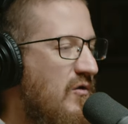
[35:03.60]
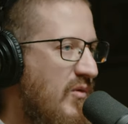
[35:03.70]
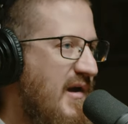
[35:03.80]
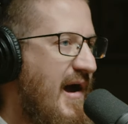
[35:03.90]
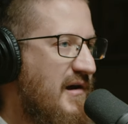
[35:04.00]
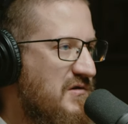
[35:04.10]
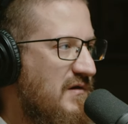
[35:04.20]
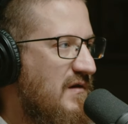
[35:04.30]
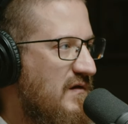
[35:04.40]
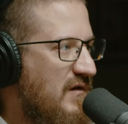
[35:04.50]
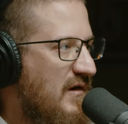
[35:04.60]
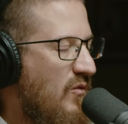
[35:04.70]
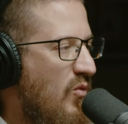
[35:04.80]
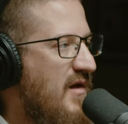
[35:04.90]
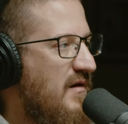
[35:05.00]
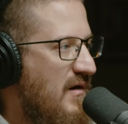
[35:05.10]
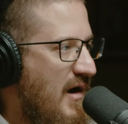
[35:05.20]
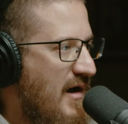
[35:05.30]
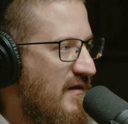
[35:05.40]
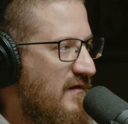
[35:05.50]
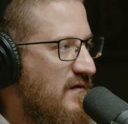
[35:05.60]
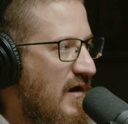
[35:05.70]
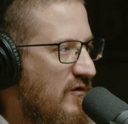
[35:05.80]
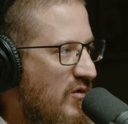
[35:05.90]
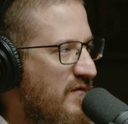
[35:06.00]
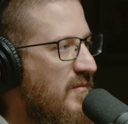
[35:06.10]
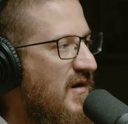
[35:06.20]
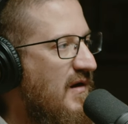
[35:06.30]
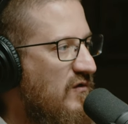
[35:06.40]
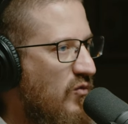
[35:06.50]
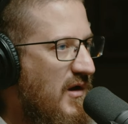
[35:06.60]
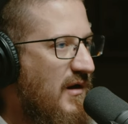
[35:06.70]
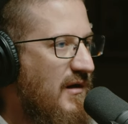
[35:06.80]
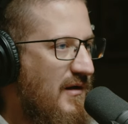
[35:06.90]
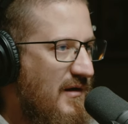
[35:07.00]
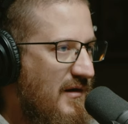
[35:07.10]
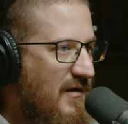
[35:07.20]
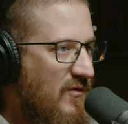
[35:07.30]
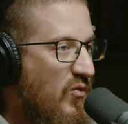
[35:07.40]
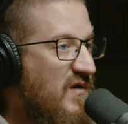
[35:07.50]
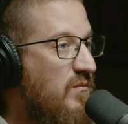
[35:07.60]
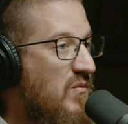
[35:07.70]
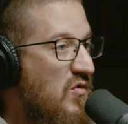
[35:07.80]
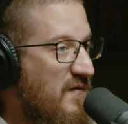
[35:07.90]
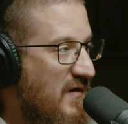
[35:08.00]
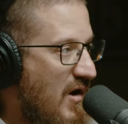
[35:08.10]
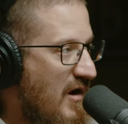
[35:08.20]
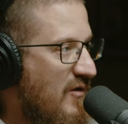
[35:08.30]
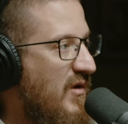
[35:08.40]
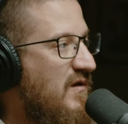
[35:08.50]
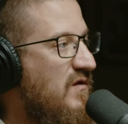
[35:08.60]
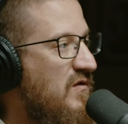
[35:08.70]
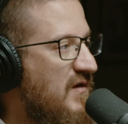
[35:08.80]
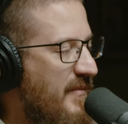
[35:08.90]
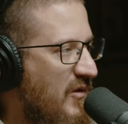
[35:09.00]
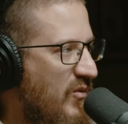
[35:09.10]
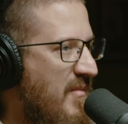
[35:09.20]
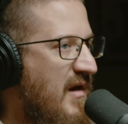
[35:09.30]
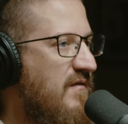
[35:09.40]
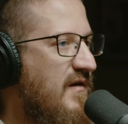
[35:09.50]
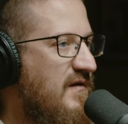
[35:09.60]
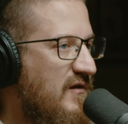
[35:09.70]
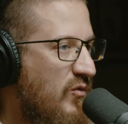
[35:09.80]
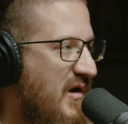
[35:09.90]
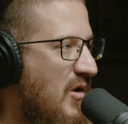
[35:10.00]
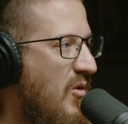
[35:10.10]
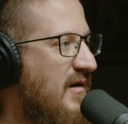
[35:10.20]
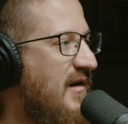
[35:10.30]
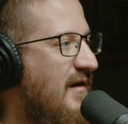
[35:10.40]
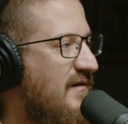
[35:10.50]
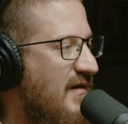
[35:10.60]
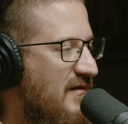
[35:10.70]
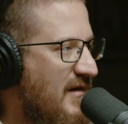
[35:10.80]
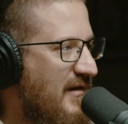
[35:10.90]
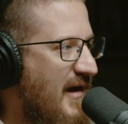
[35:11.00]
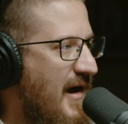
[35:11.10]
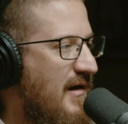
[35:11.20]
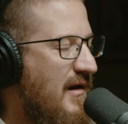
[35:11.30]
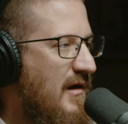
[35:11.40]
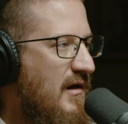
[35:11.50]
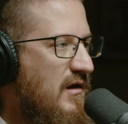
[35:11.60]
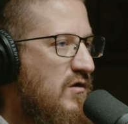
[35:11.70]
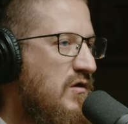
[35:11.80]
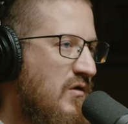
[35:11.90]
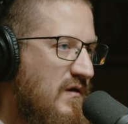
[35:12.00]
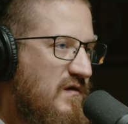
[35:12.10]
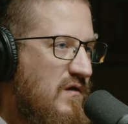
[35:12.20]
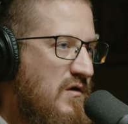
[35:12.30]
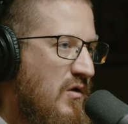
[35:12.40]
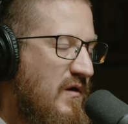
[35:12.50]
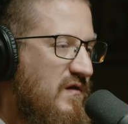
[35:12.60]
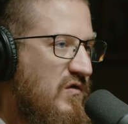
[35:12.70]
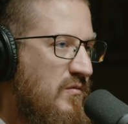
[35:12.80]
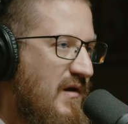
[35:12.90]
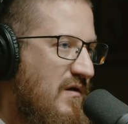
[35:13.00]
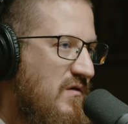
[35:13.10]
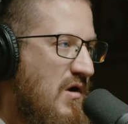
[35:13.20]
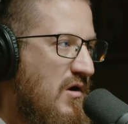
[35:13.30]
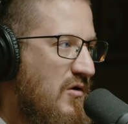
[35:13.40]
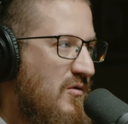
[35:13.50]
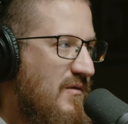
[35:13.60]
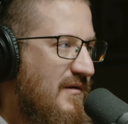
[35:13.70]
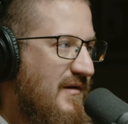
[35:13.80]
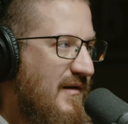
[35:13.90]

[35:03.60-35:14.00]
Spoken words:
do we actually discern whether or not this is God's will for me? Is we move the car, we do something, we make visits, we go on dates, things like that. You don't assume that you know